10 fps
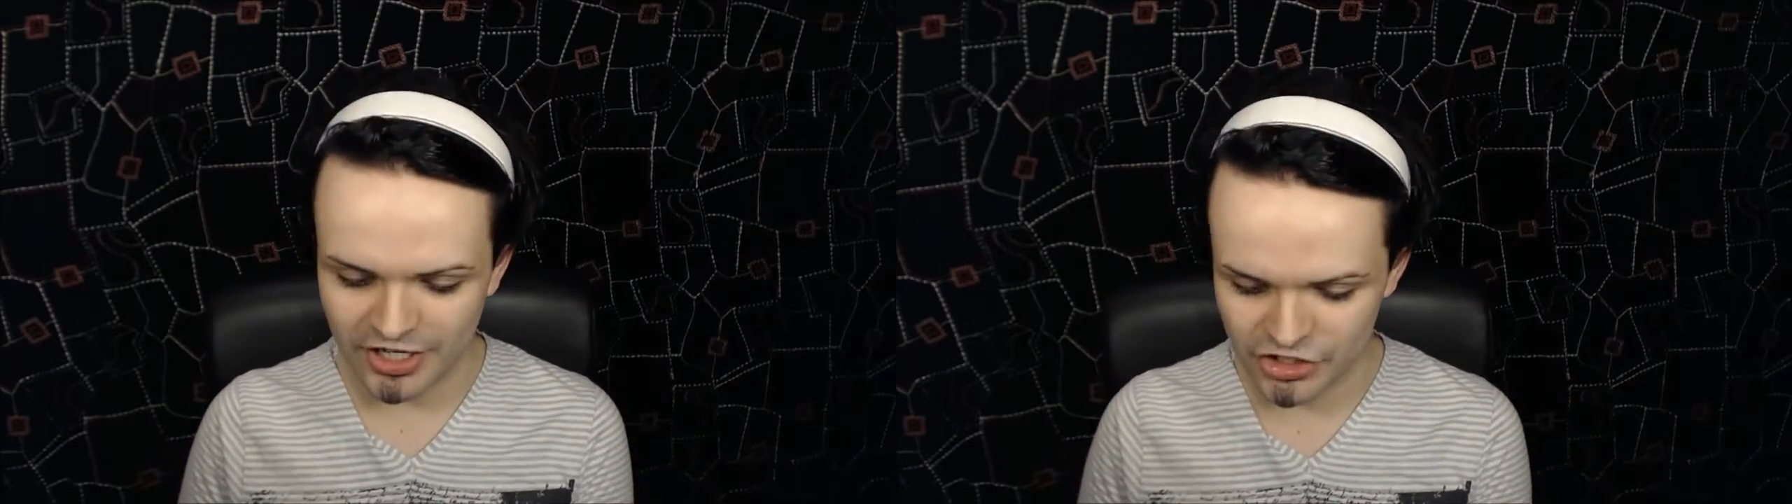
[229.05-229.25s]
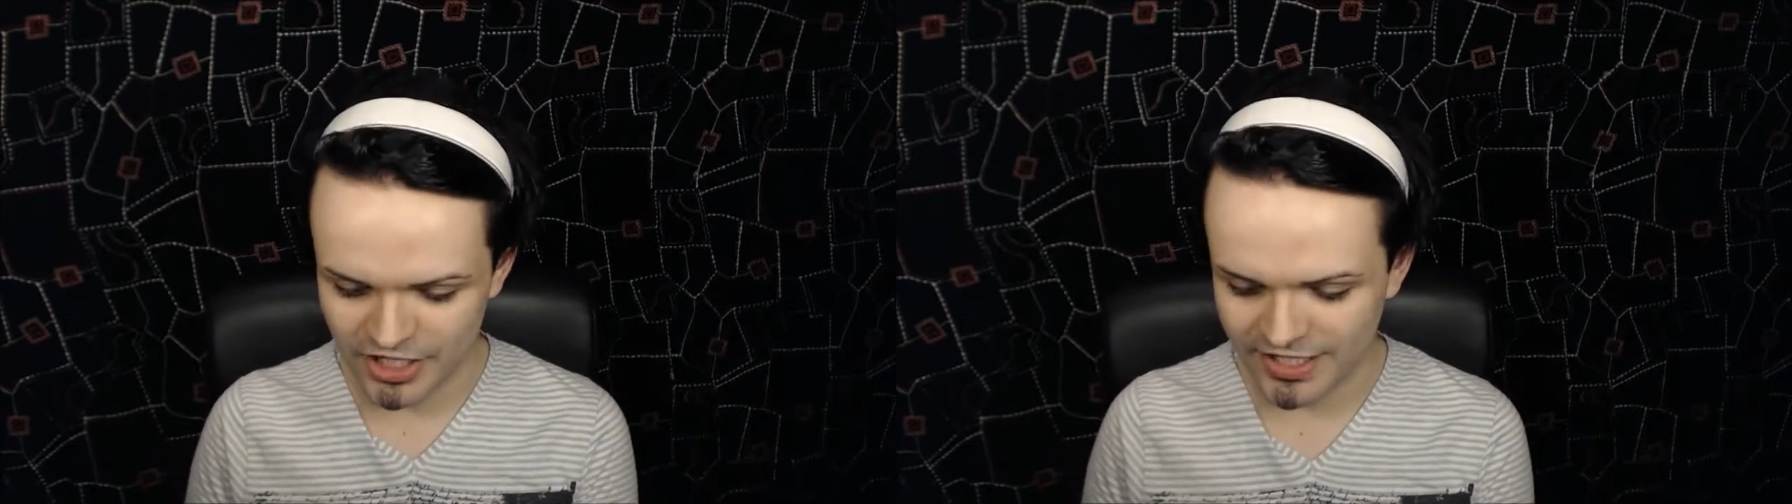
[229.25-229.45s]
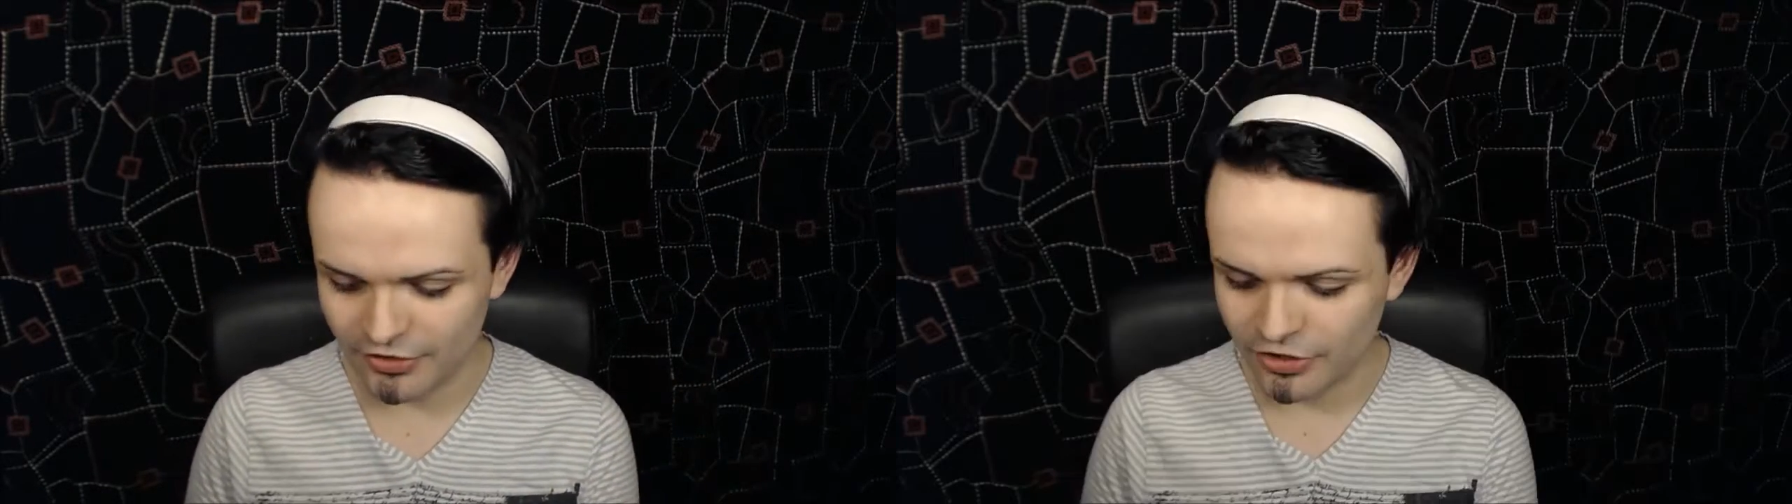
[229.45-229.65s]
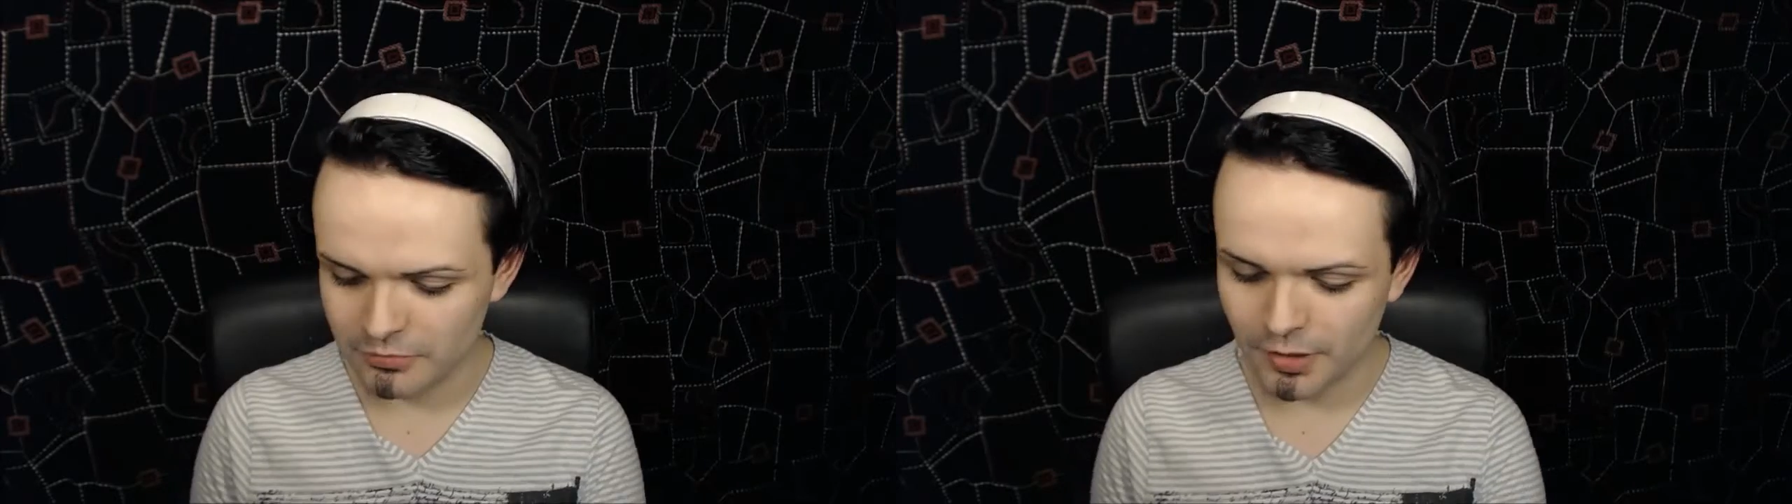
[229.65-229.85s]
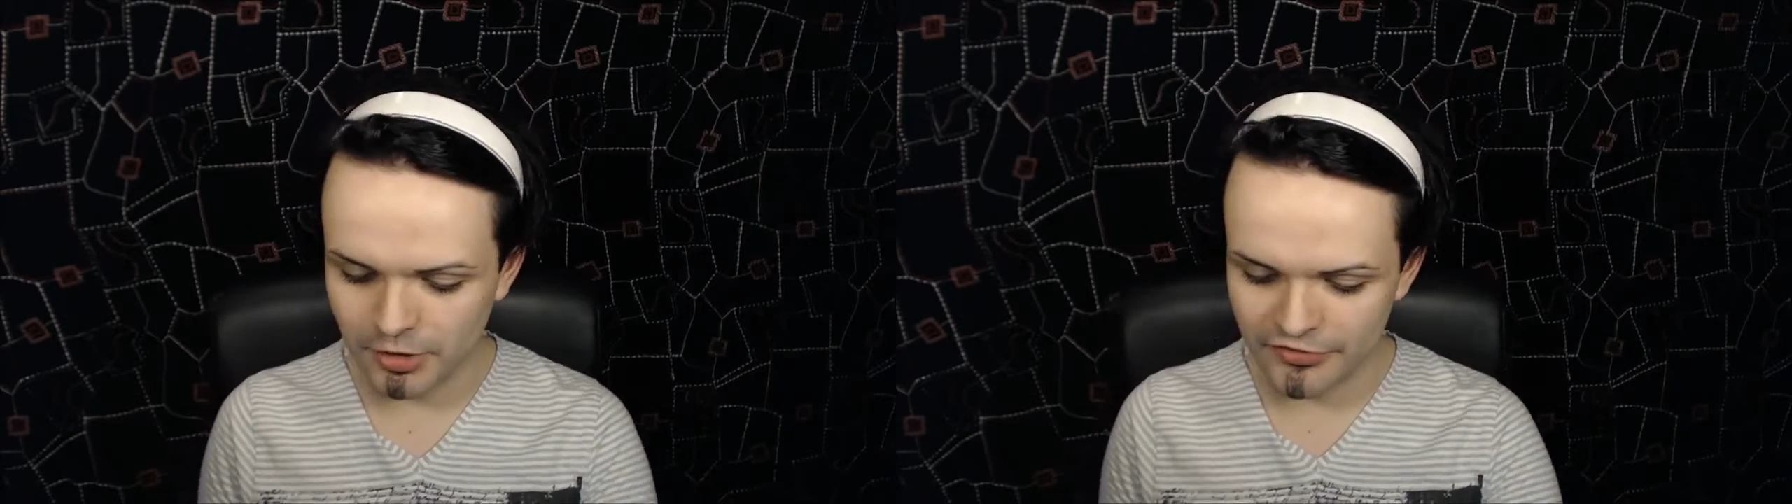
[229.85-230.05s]
Chucky look
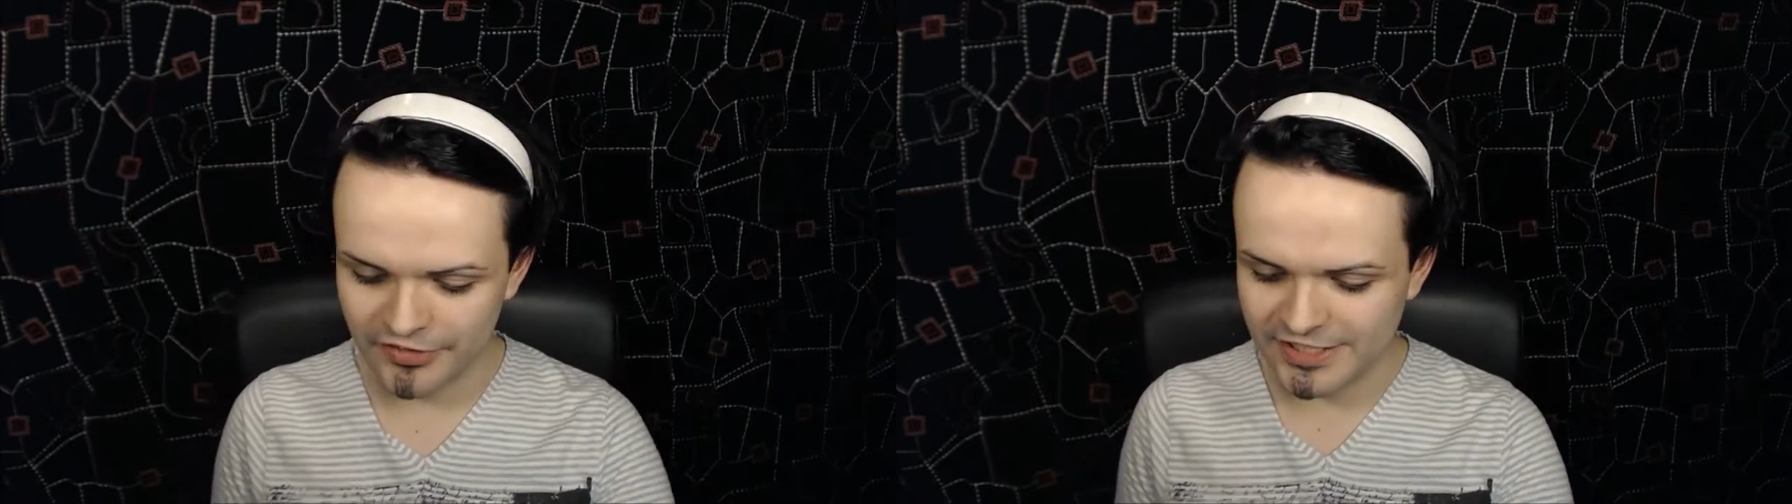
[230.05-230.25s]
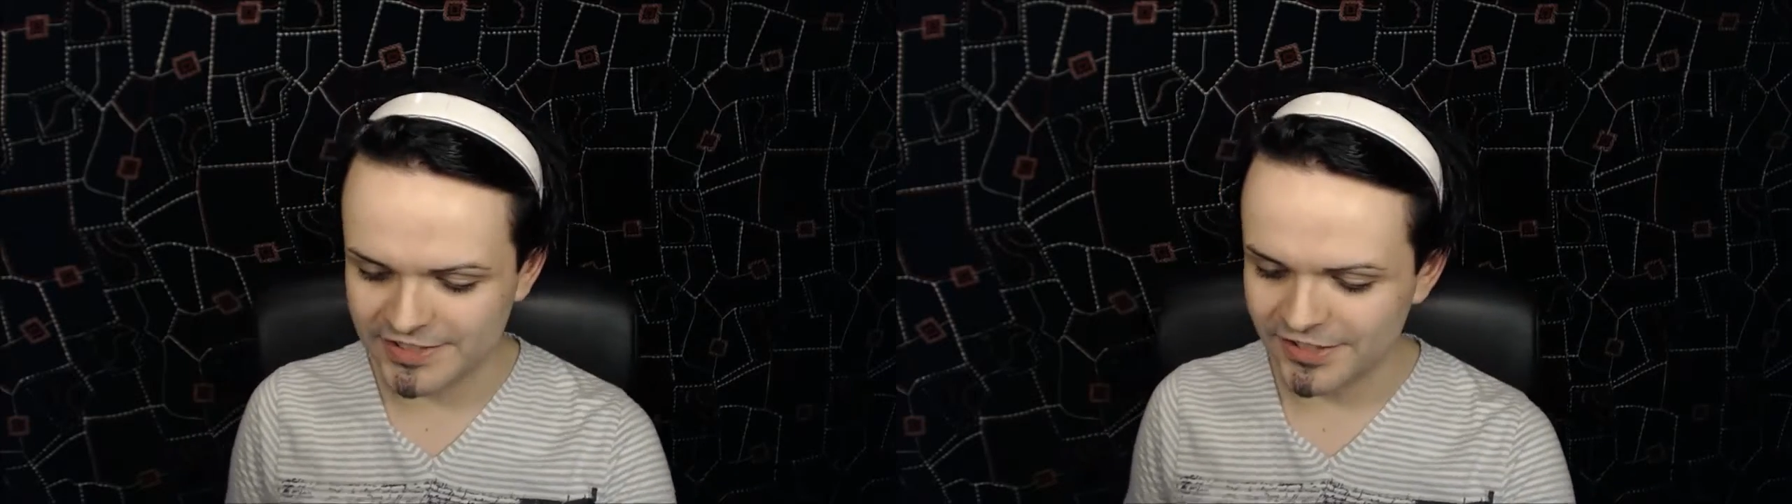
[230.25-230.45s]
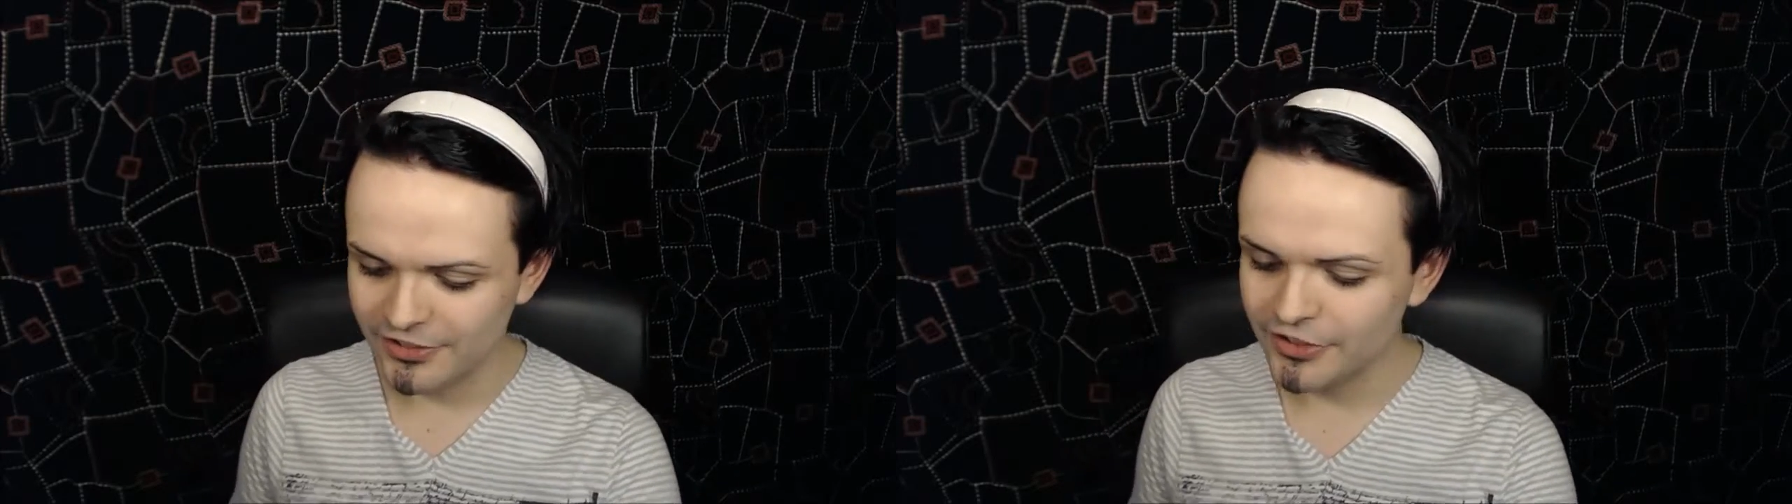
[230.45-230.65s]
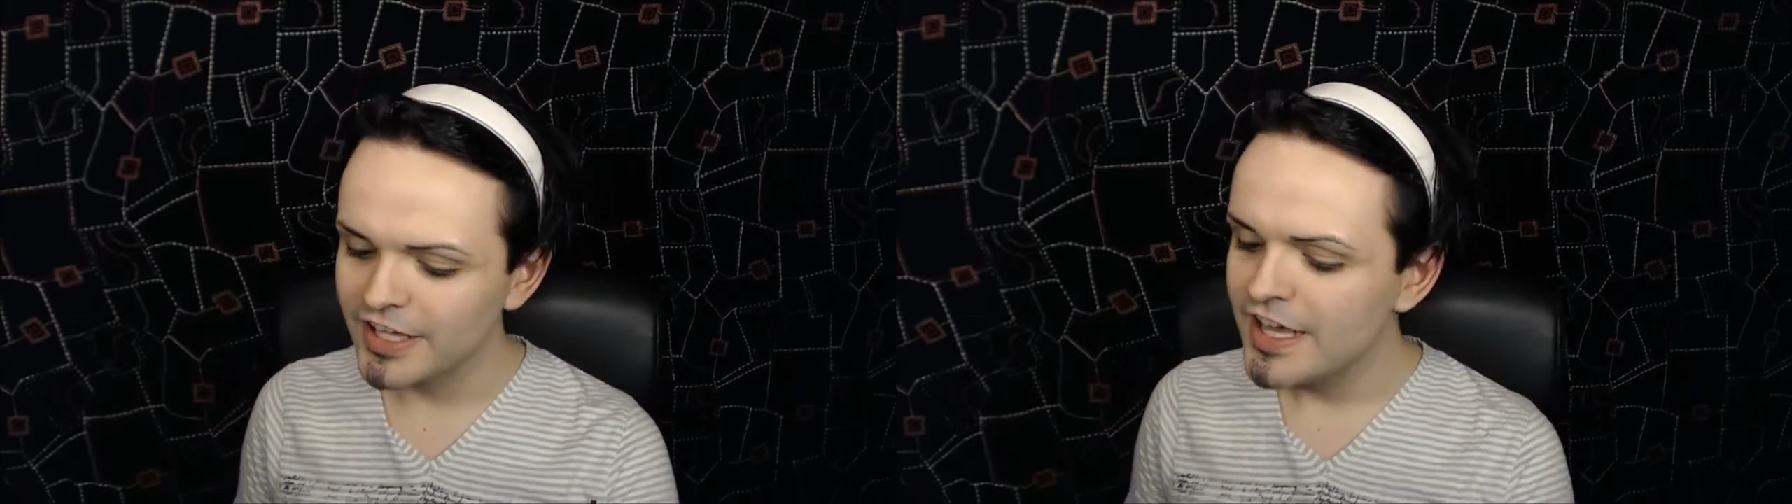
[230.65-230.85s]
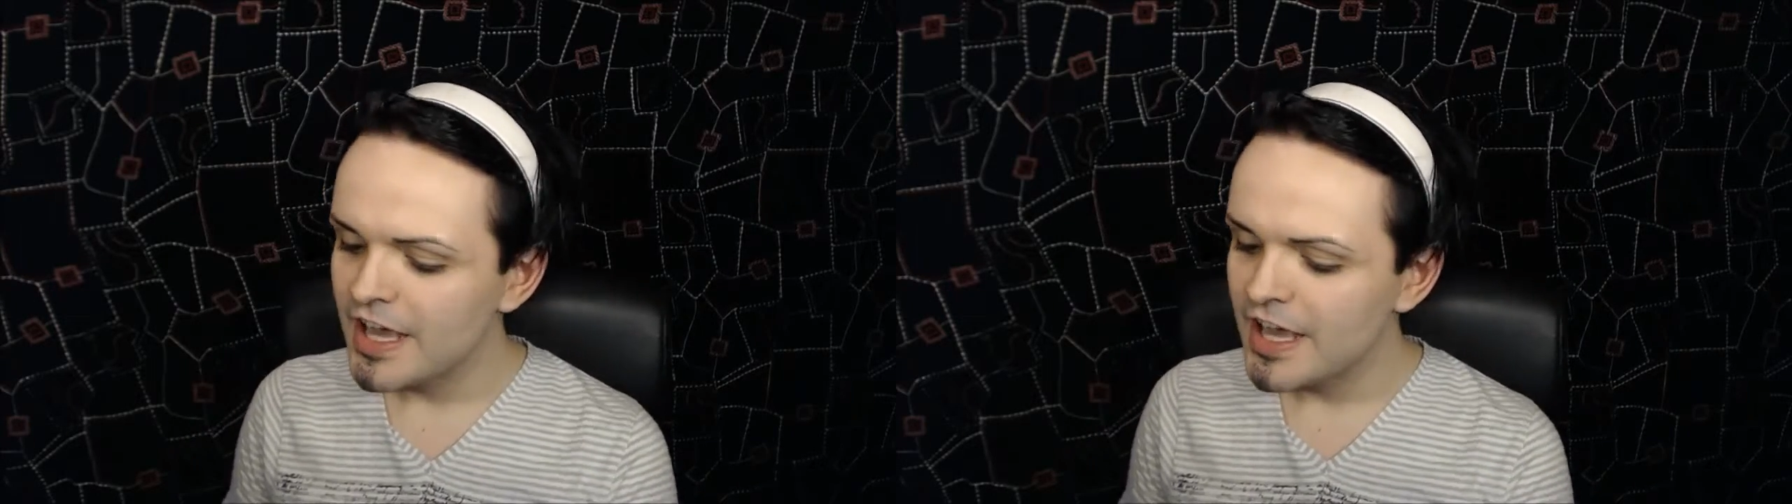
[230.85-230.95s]
and my Bride of Frankenstein look.